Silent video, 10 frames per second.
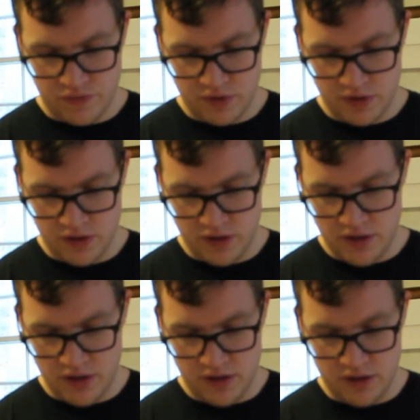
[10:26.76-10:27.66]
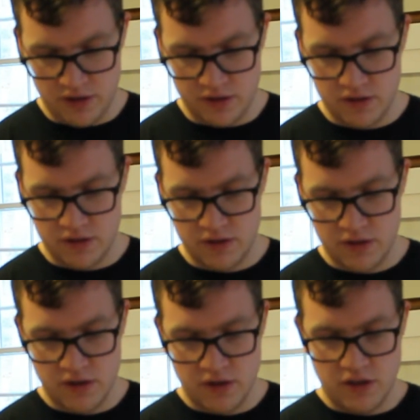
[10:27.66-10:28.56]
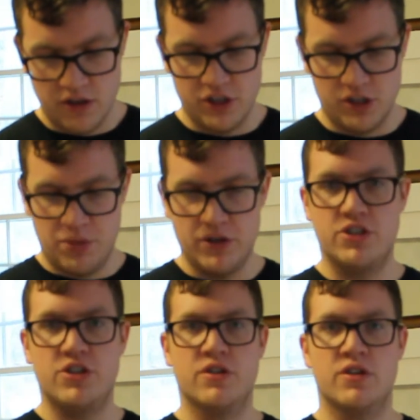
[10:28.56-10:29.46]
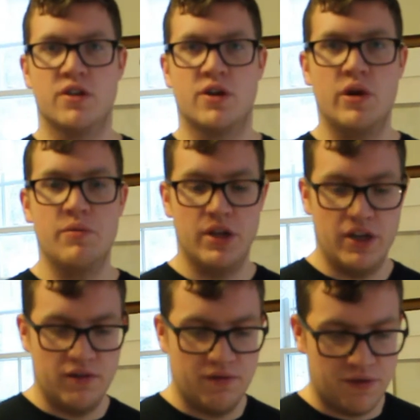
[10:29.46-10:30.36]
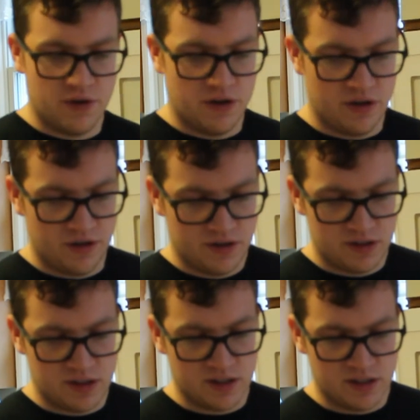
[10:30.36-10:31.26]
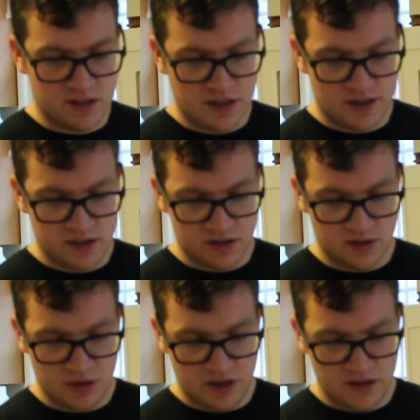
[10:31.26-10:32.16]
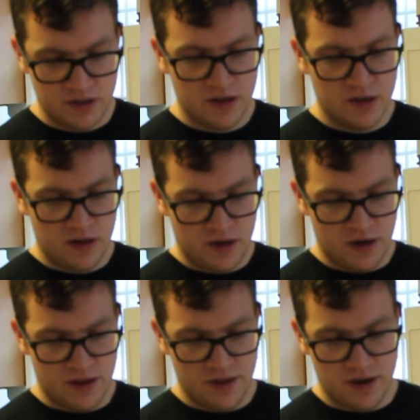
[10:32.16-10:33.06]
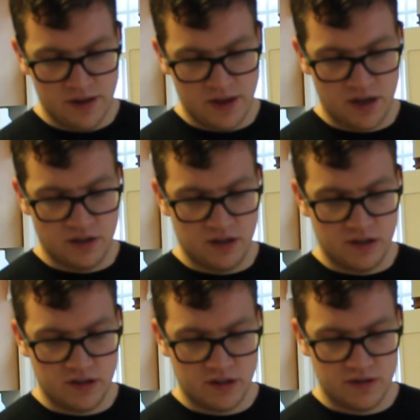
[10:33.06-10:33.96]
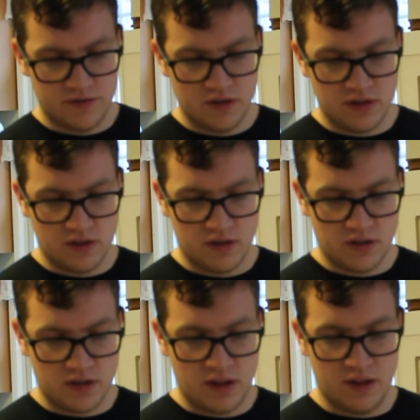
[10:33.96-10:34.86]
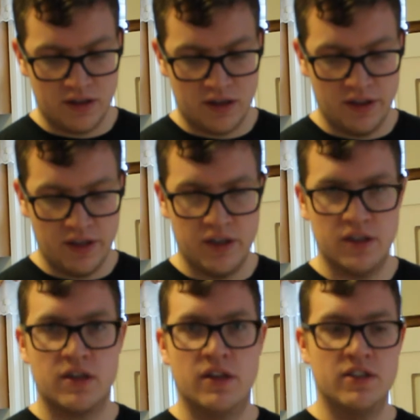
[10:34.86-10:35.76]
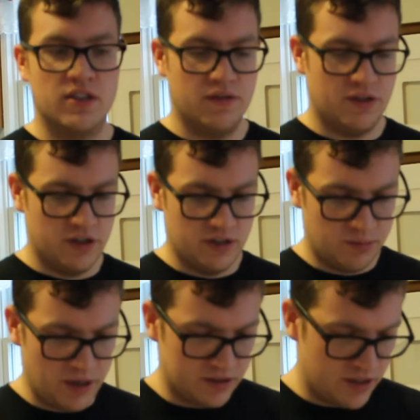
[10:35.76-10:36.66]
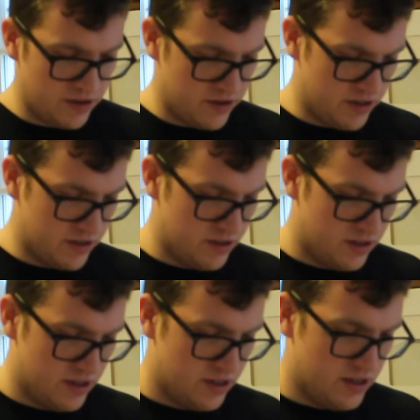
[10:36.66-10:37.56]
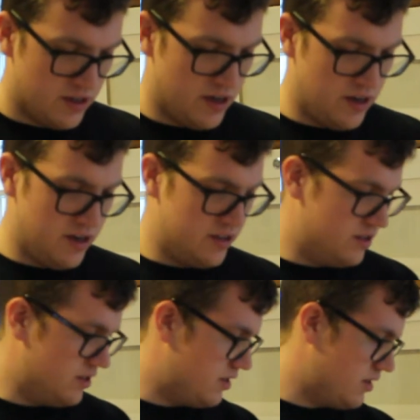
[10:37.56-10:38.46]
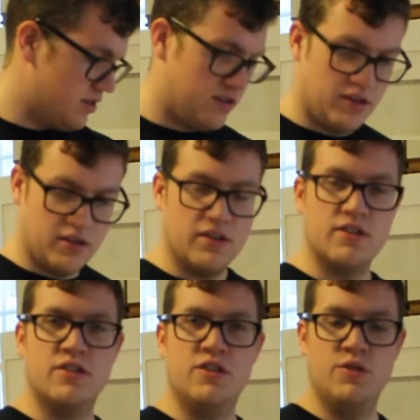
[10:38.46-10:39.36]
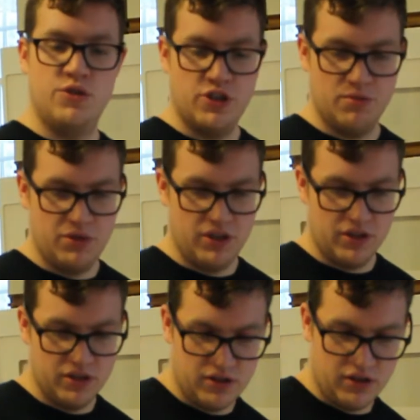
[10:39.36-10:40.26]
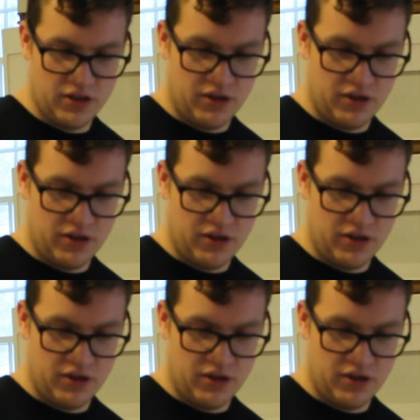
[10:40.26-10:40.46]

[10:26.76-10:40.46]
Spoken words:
and then you just put your equipment in for 60 seconds, a minute, and then that'll cleanse it of all this bacteria, and you should be good to go.